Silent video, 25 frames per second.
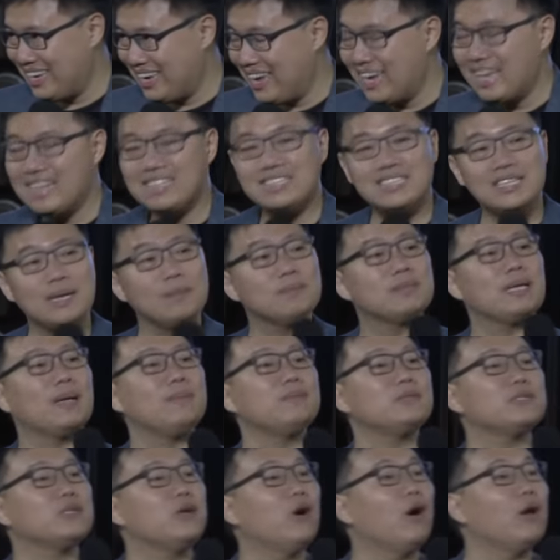And
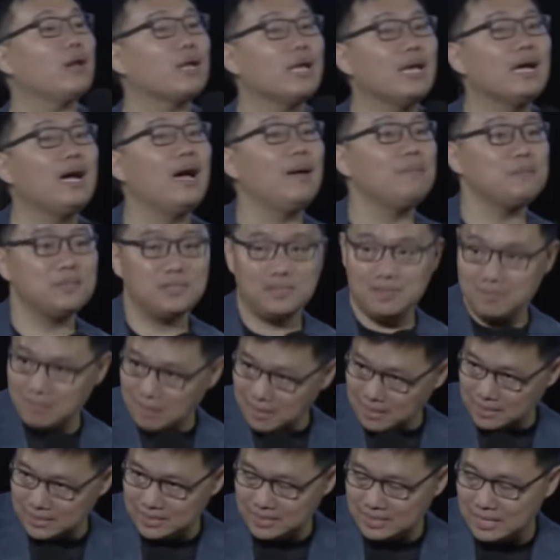sometimes God comes to
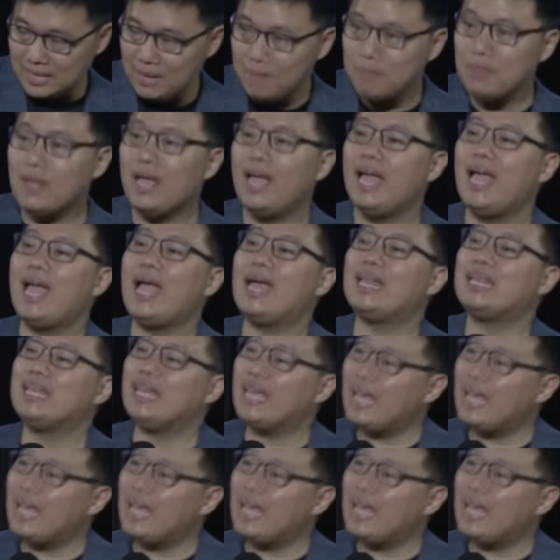us and he